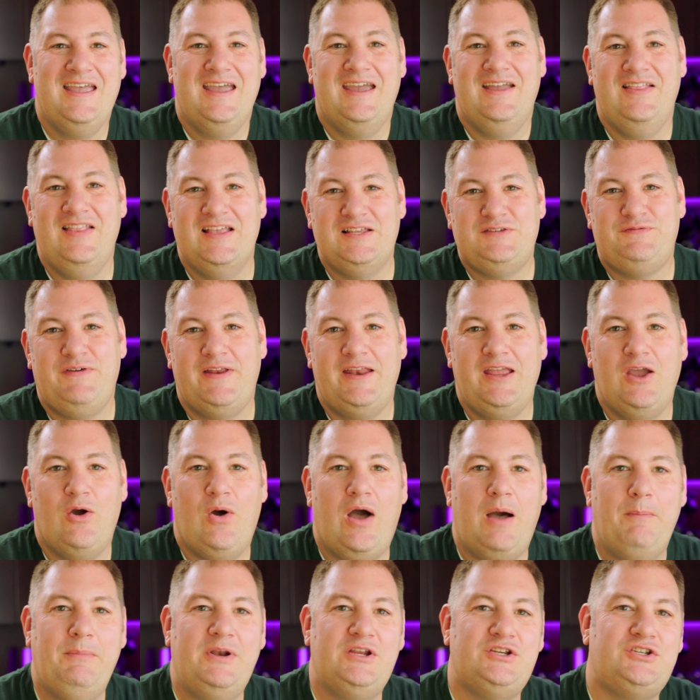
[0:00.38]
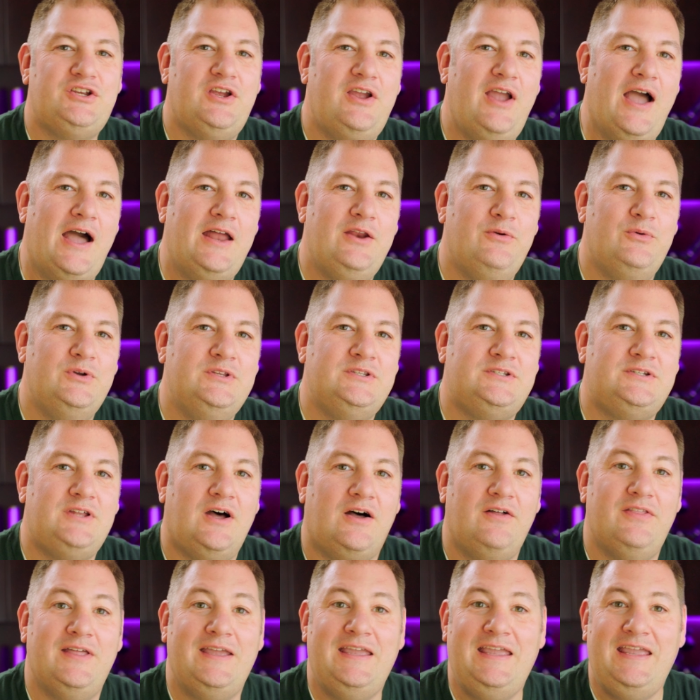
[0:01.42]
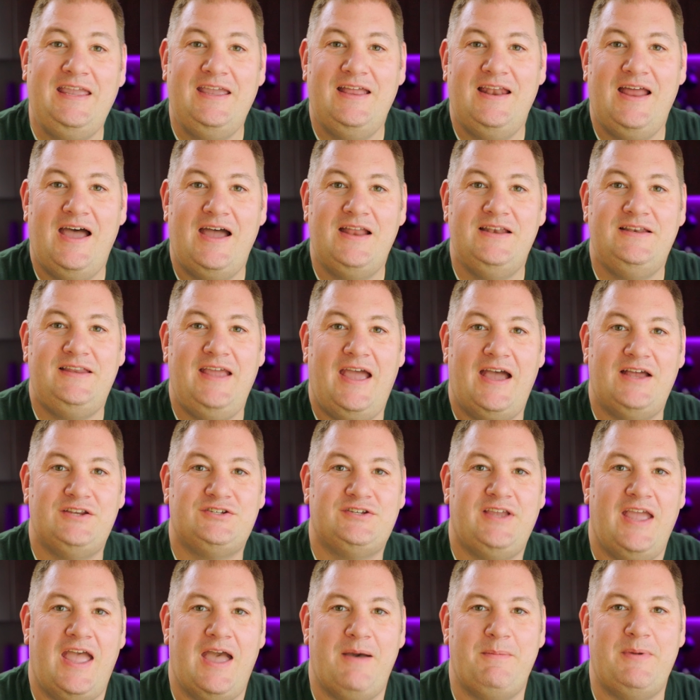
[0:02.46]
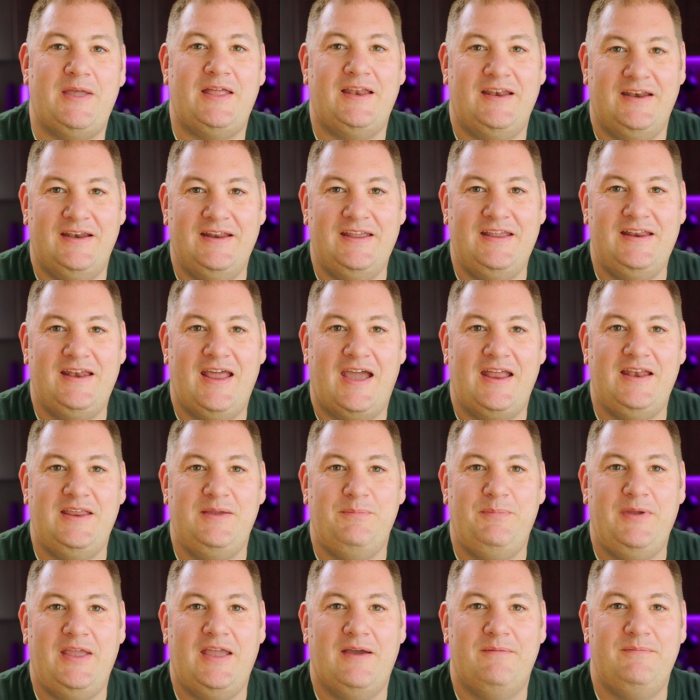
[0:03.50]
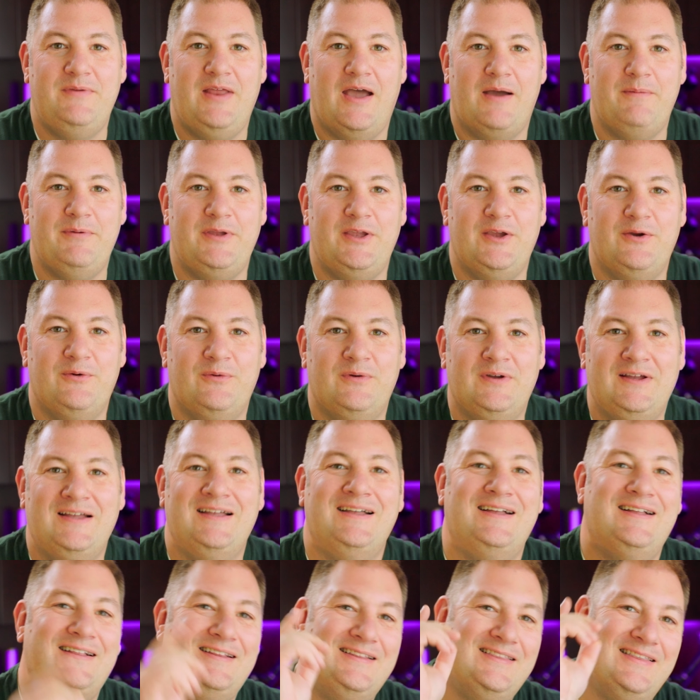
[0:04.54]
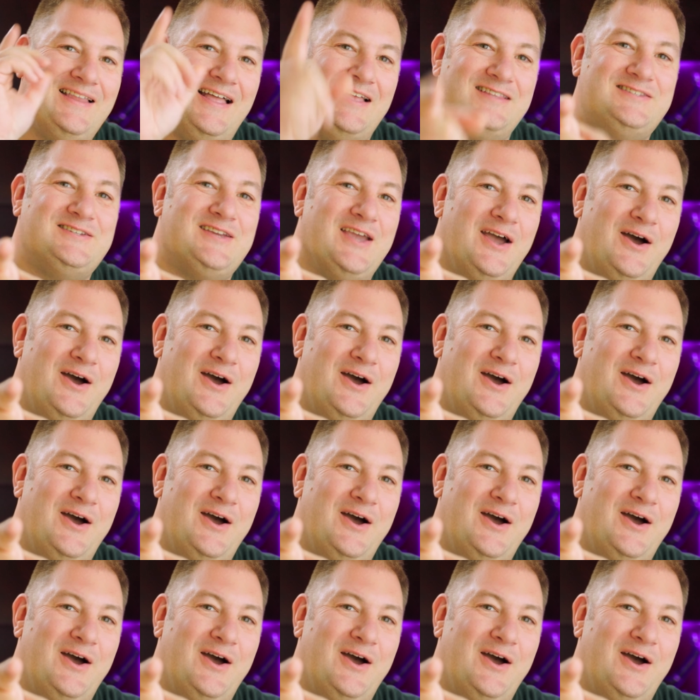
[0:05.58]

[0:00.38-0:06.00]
In this video, I'm gonna show you how to install the Eonon dash cam in an E90 BMW. Let's